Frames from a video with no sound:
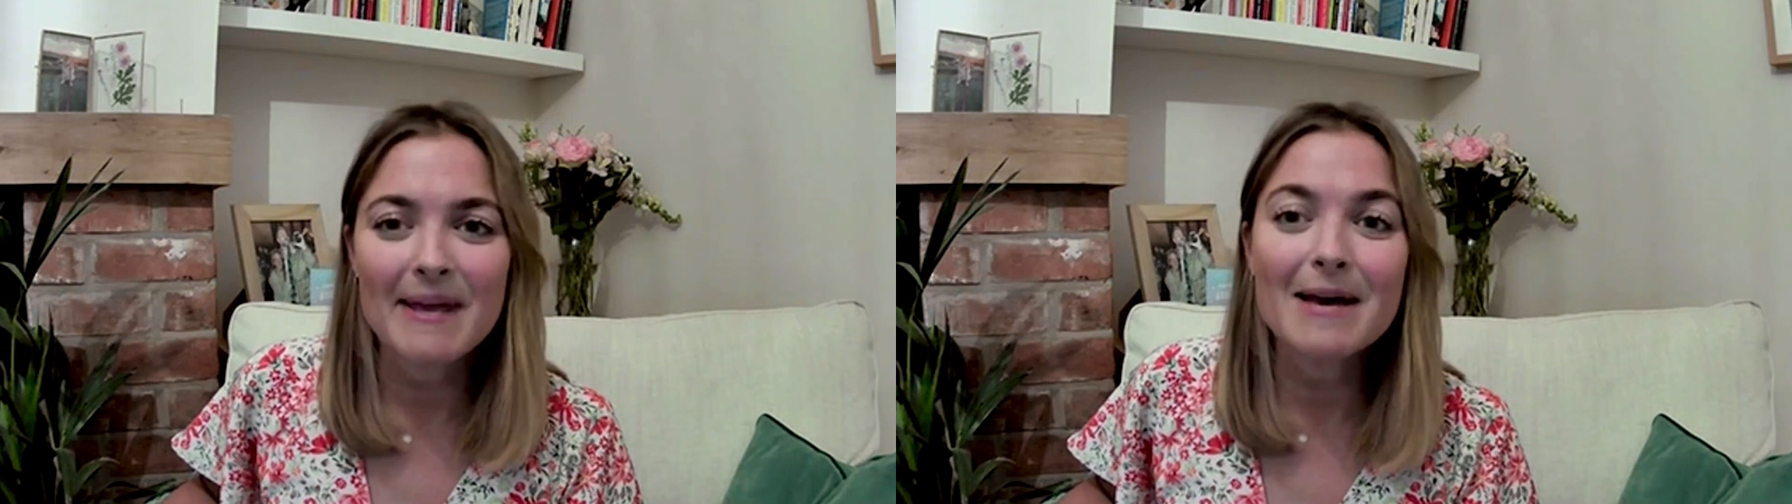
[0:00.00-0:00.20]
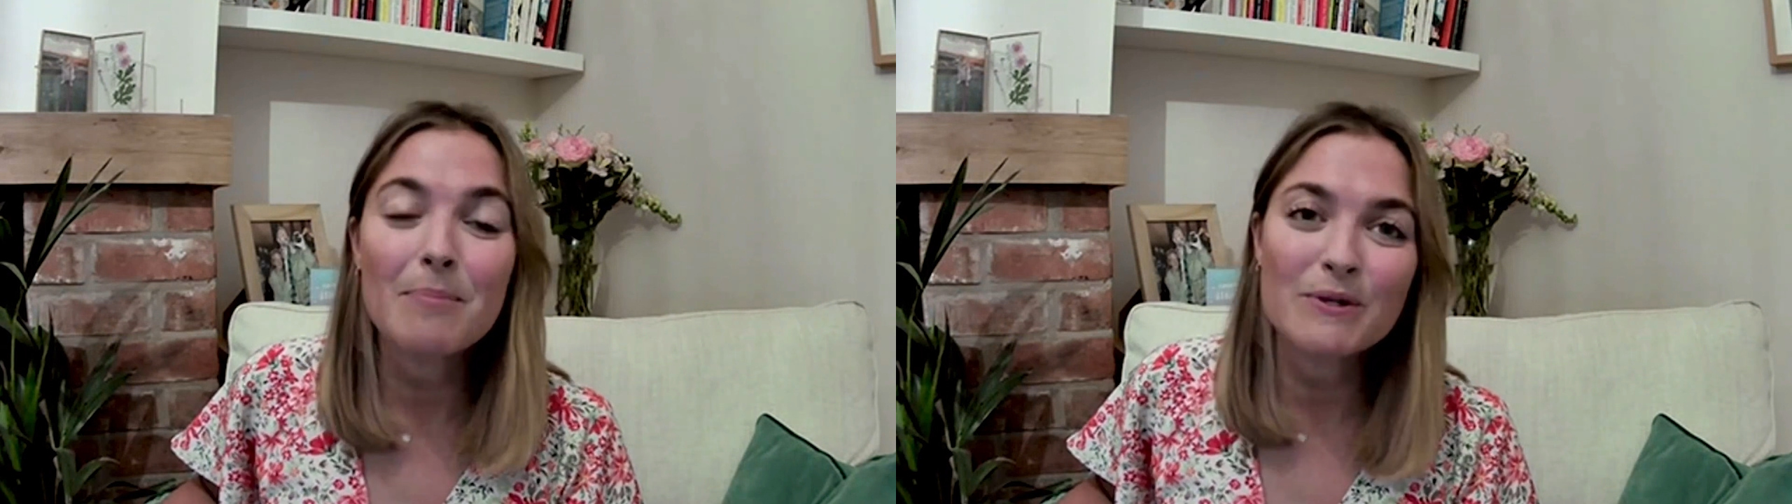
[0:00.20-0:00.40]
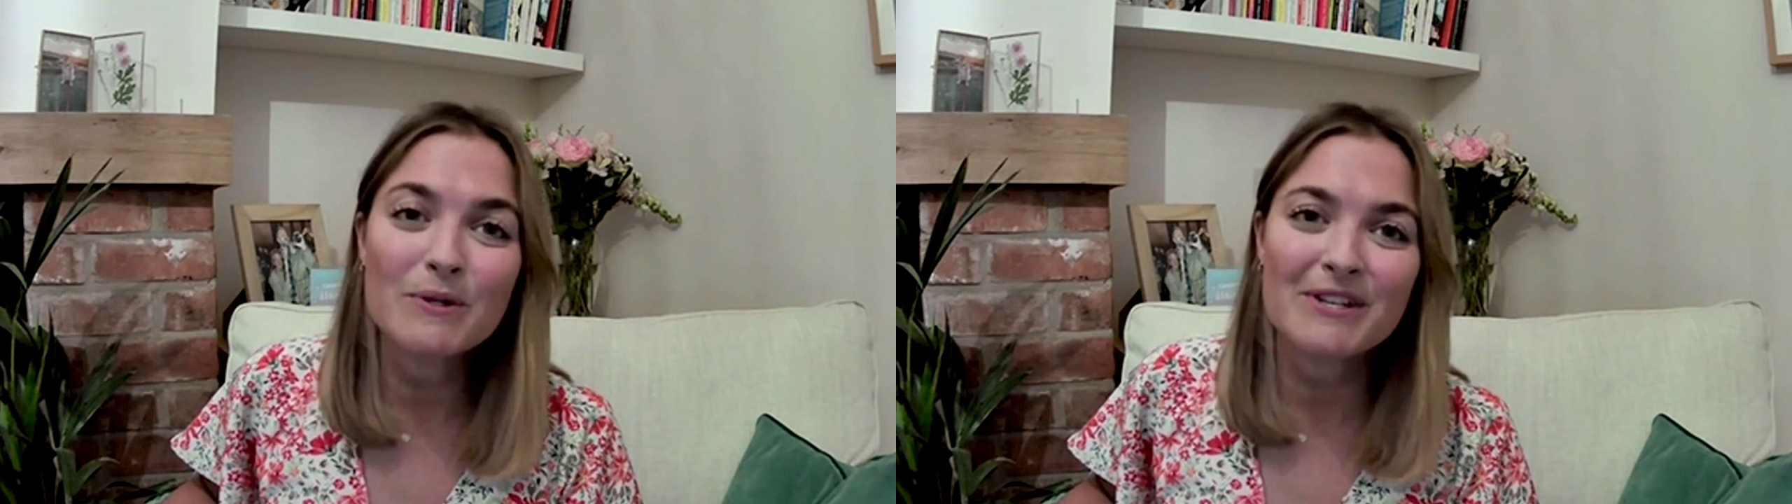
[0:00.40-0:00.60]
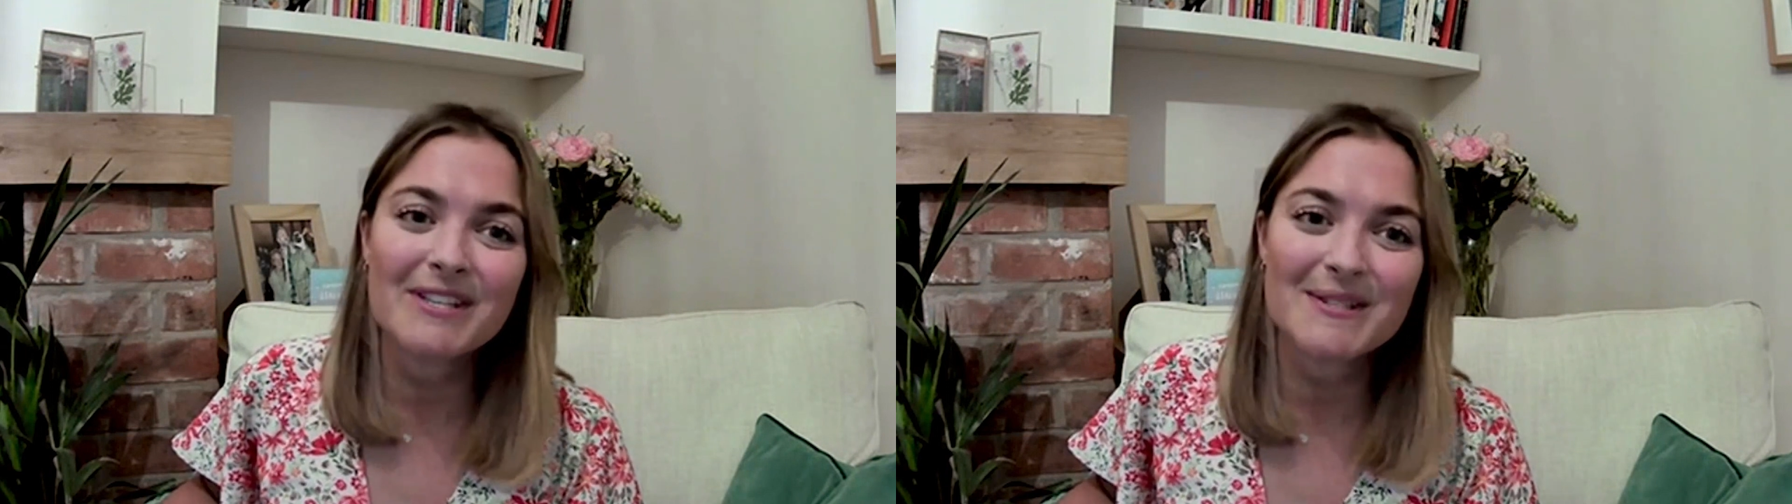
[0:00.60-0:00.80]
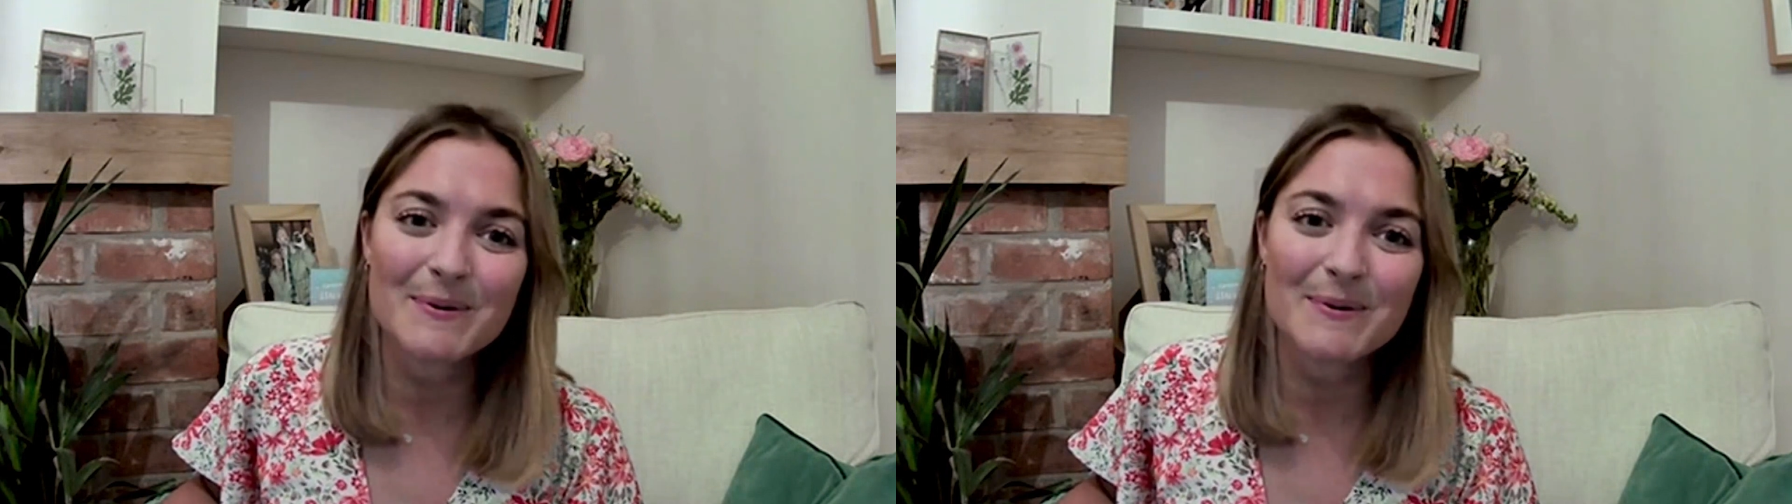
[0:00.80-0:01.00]
being a boarder
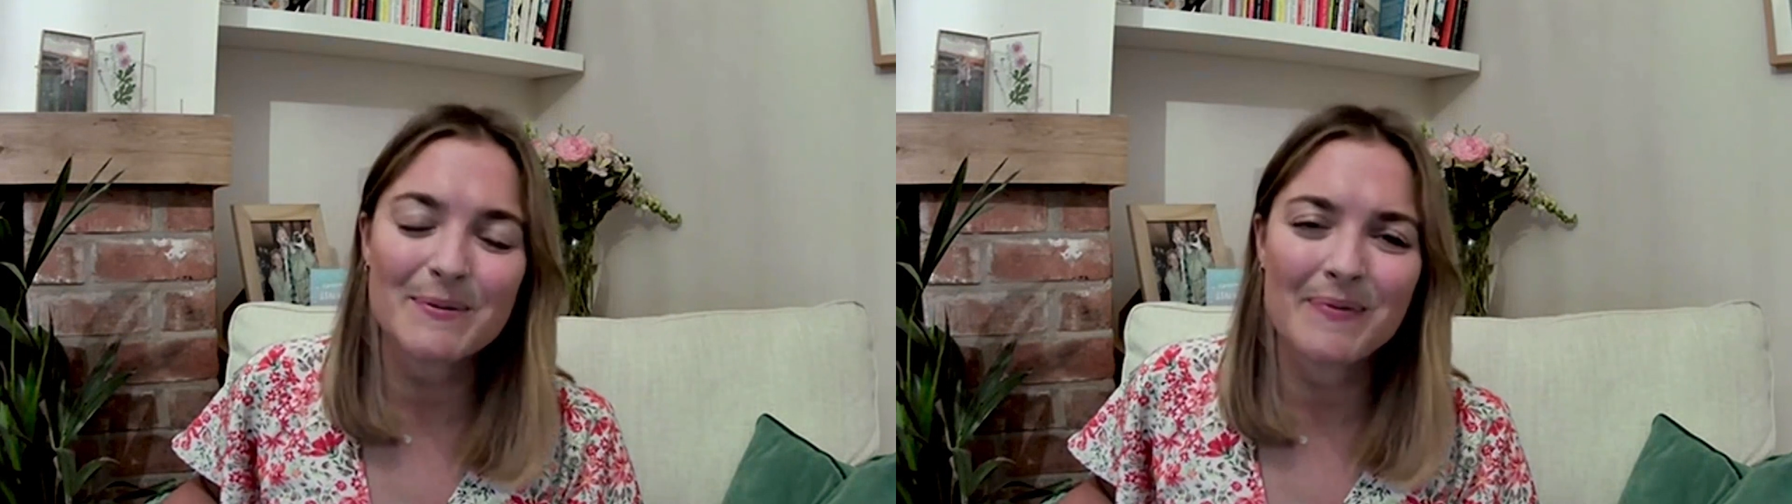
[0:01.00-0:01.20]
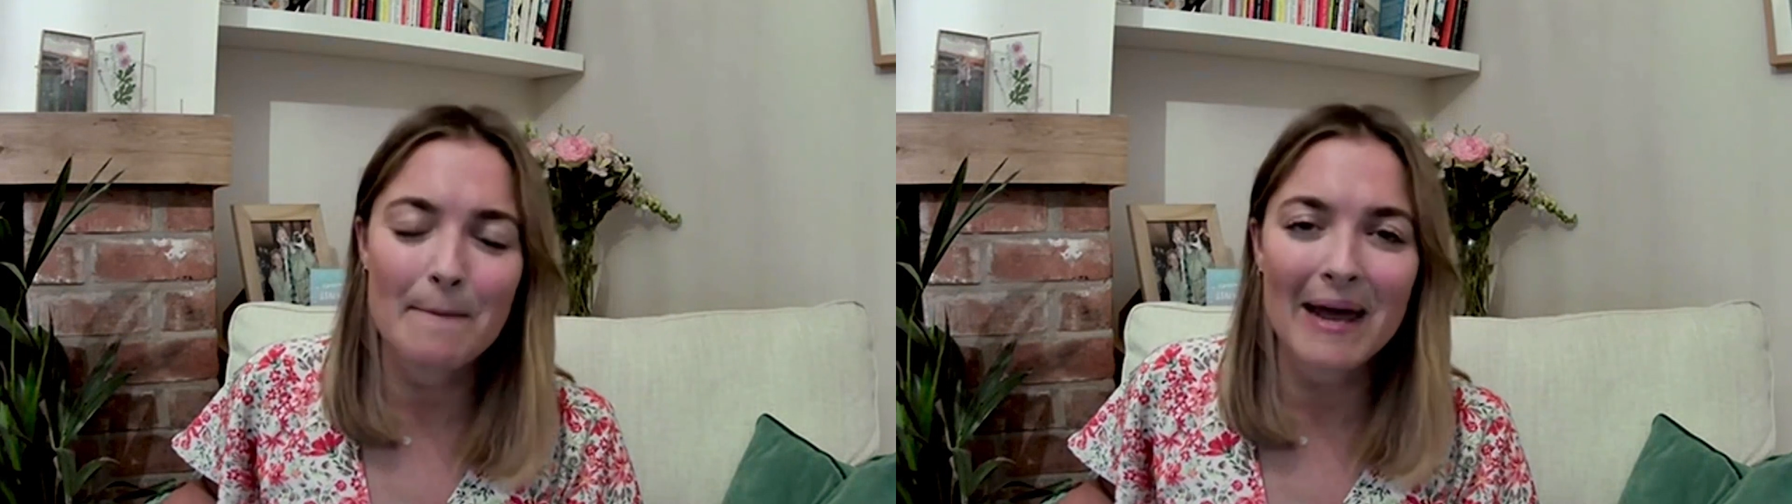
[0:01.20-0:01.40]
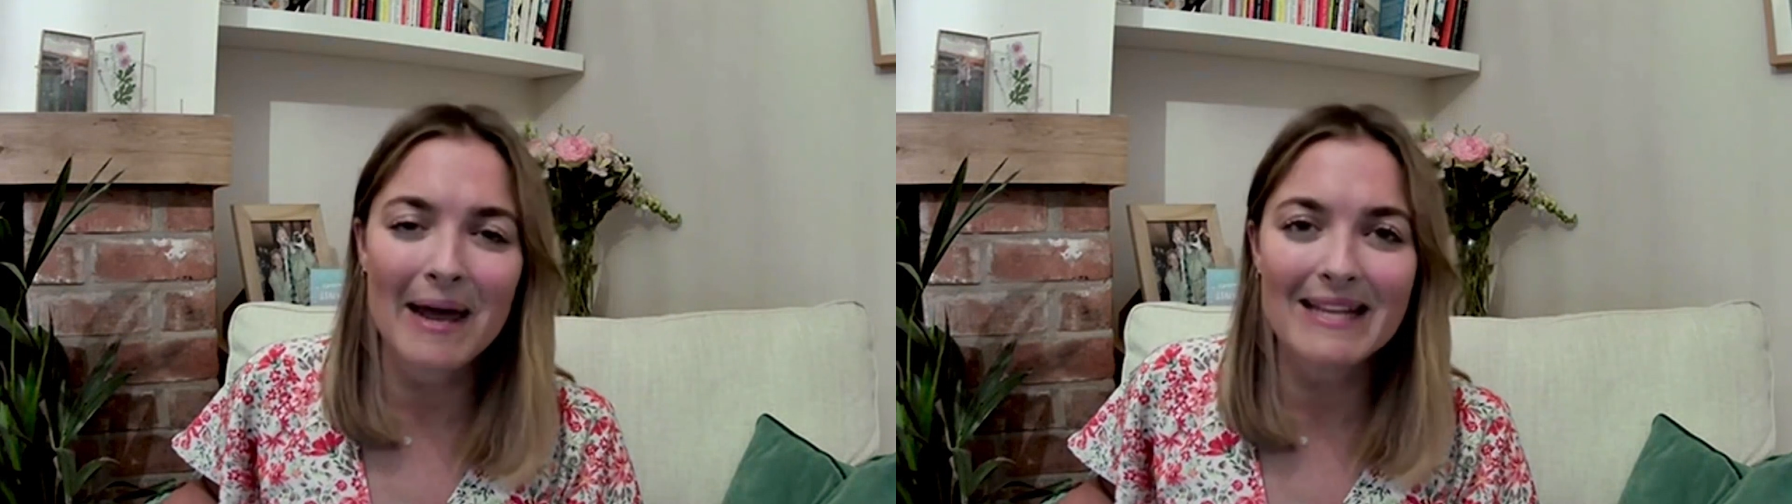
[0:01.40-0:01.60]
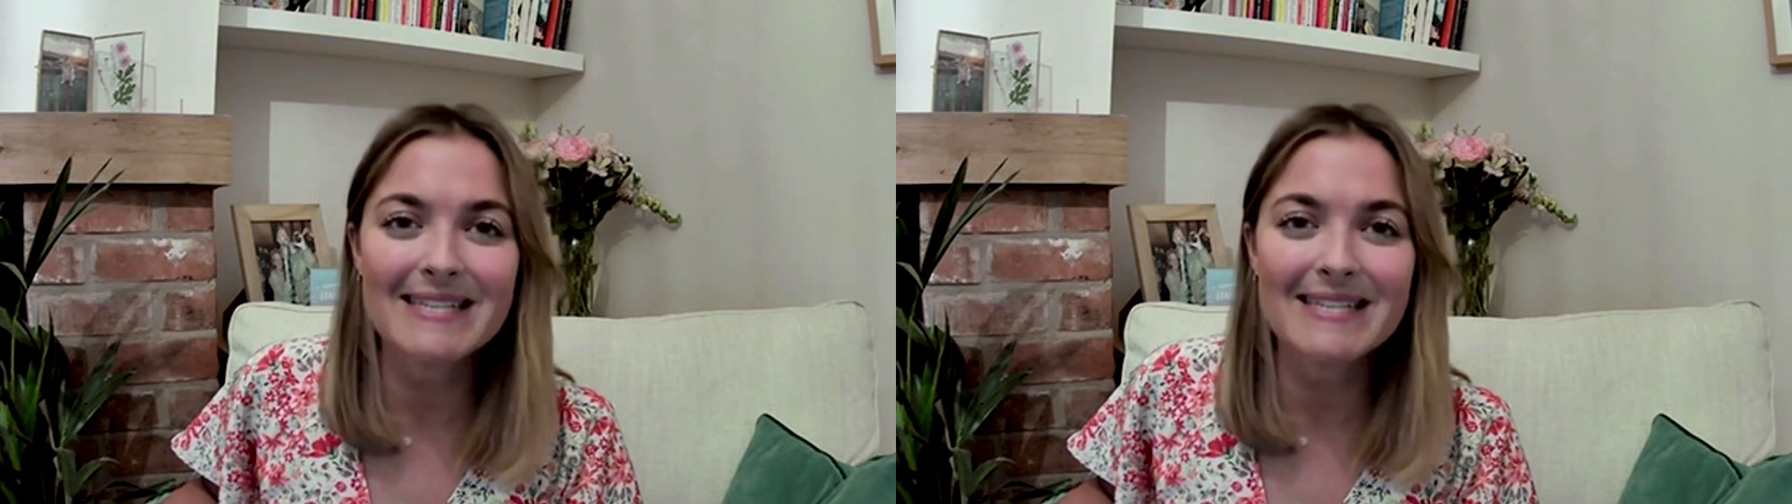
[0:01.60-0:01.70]
at the school and